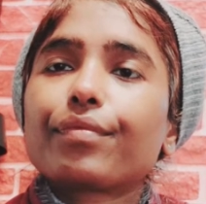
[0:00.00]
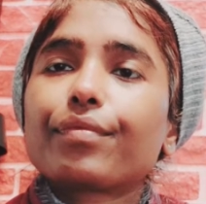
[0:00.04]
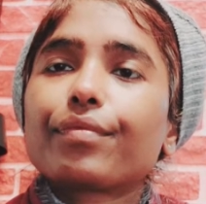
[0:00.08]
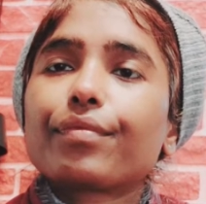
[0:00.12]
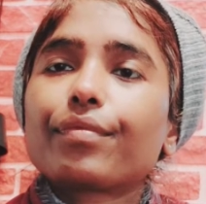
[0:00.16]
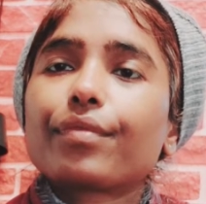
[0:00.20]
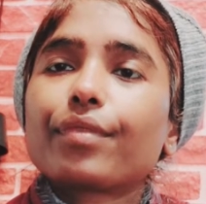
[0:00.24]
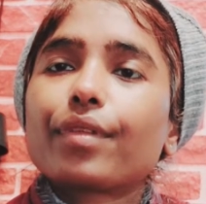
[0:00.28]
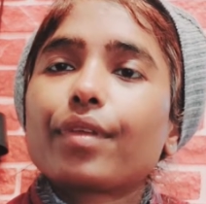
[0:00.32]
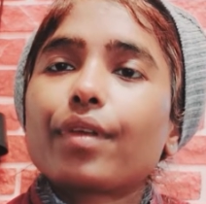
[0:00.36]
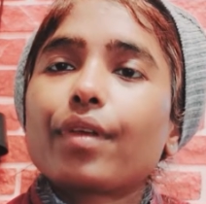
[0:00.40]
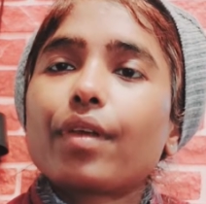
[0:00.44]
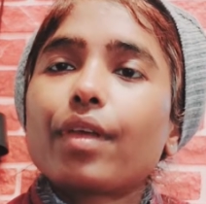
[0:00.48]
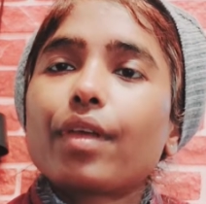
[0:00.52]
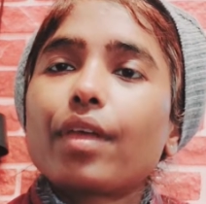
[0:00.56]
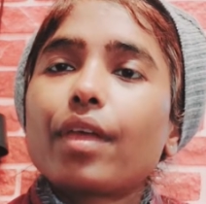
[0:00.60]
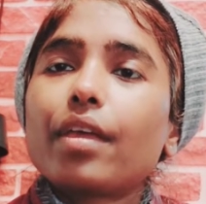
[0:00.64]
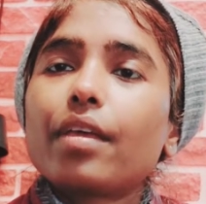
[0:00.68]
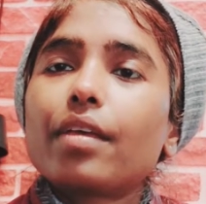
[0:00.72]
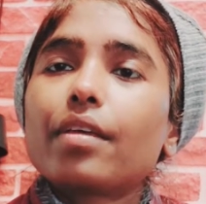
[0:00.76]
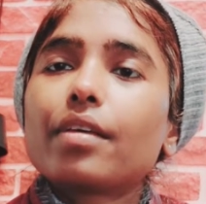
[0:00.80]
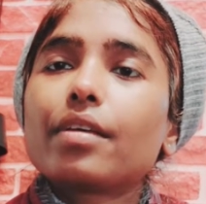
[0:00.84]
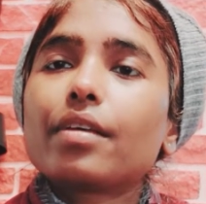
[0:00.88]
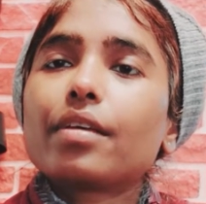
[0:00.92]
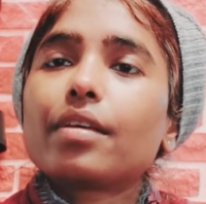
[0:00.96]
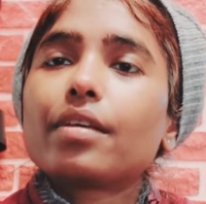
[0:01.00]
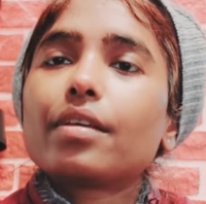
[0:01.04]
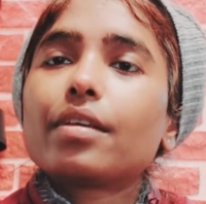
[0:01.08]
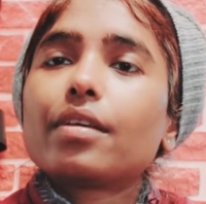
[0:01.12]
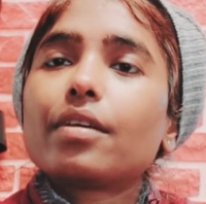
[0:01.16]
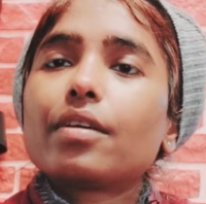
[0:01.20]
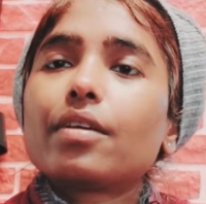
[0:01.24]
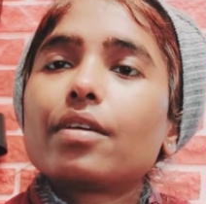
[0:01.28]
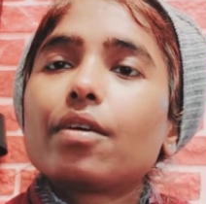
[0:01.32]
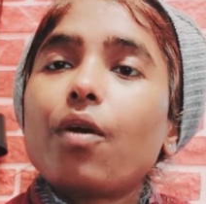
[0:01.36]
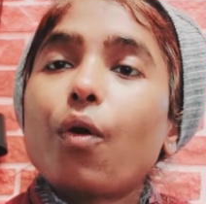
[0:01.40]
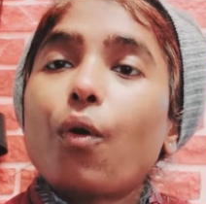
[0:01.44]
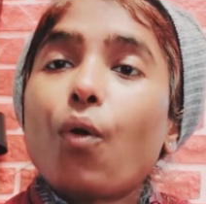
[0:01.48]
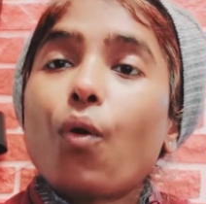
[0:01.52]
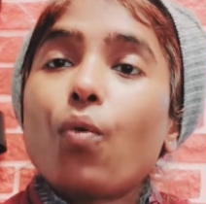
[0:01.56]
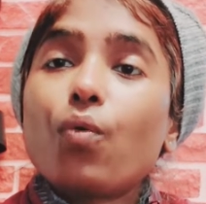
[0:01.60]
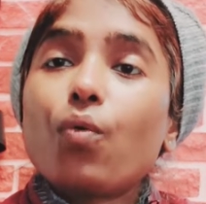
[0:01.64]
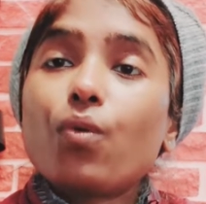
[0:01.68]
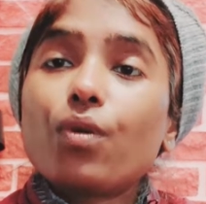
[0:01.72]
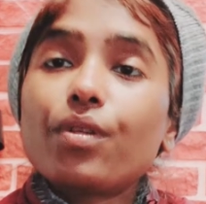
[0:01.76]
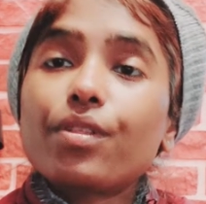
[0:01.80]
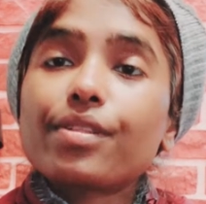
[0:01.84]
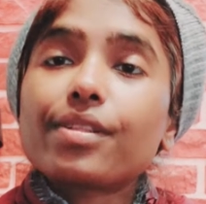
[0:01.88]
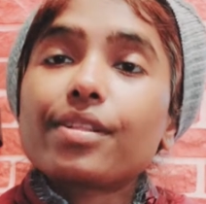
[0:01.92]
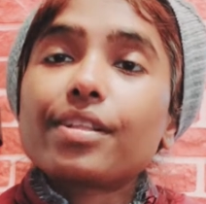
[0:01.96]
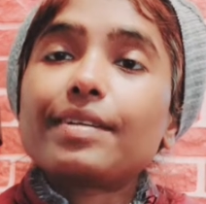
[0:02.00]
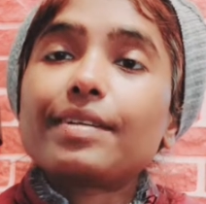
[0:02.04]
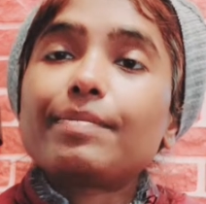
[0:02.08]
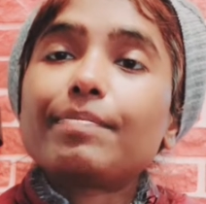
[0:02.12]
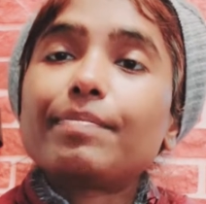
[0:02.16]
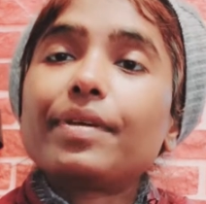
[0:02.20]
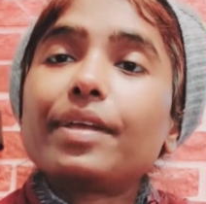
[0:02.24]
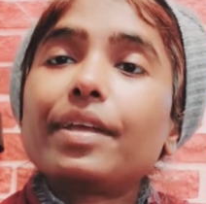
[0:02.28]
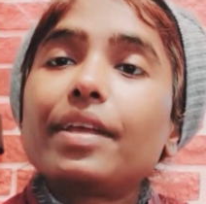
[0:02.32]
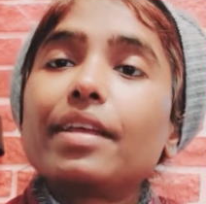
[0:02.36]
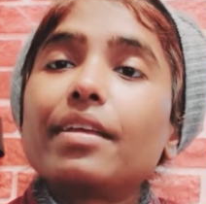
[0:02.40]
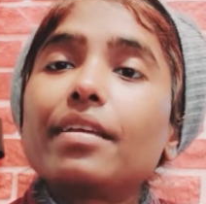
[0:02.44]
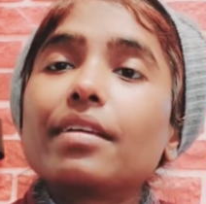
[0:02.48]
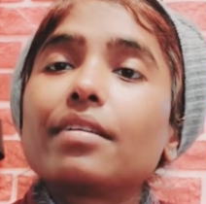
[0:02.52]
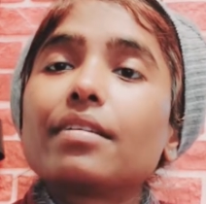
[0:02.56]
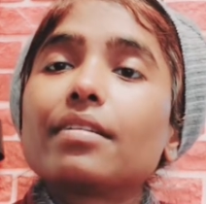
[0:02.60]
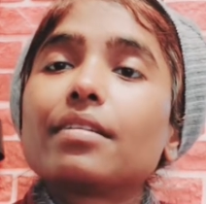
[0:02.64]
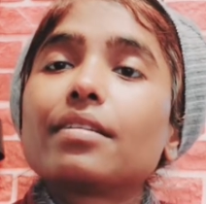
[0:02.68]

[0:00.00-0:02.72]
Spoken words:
okay, oversleeping,